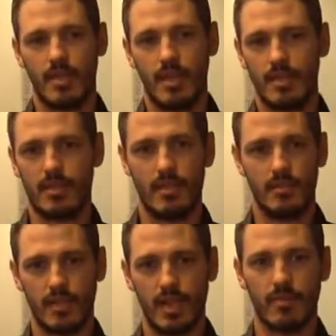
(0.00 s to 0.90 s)
it's still
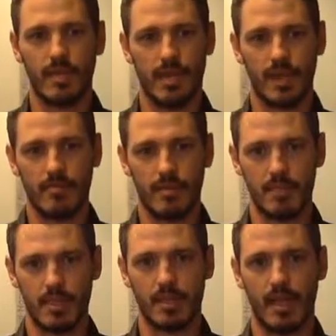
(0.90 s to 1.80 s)
generally going to be a
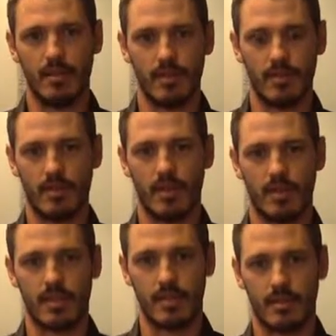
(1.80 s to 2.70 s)
bit slower than
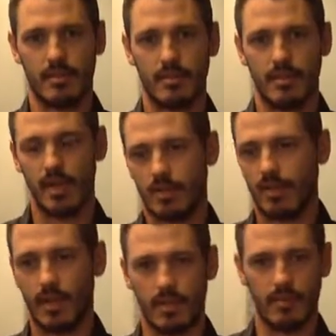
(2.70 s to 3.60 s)
cycling. So
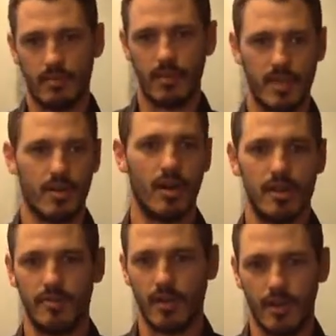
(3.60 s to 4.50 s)
cycling might be
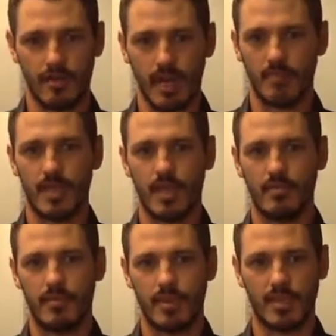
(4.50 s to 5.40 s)
95
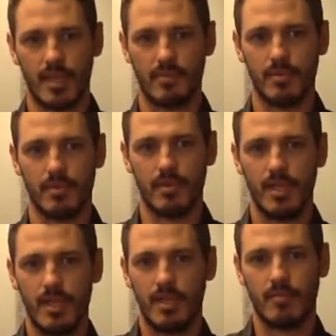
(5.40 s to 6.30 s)
RPM, for example,
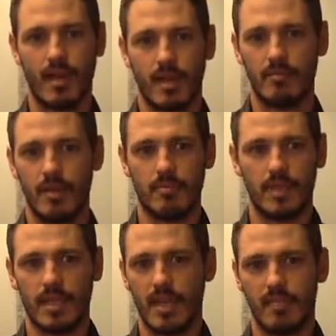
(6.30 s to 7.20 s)
the running might be
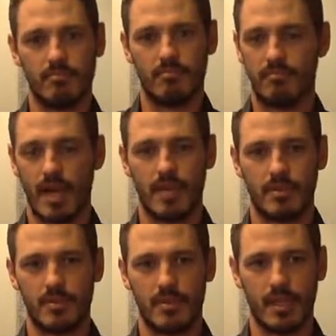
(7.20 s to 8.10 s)
10, perhaps
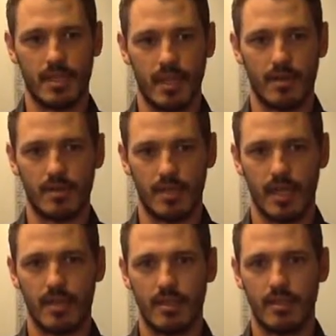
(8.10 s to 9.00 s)
20 lower than
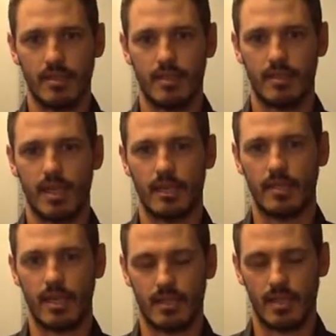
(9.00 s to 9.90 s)
that. So it's
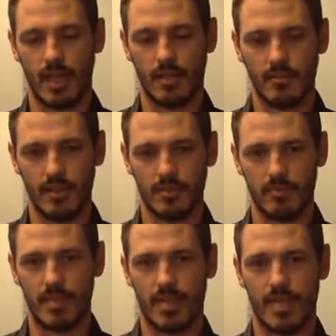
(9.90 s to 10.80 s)
that slower movement
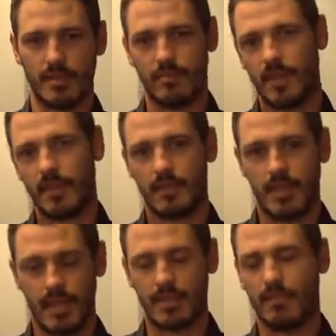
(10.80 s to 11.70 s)
which
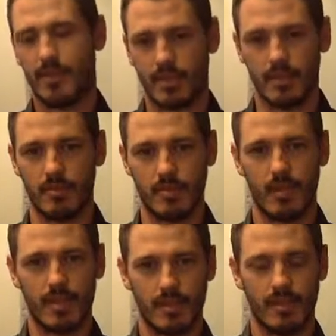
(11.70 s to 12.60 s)
has an effect on the
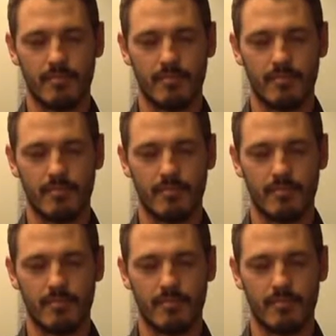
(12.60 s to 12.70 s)
bike.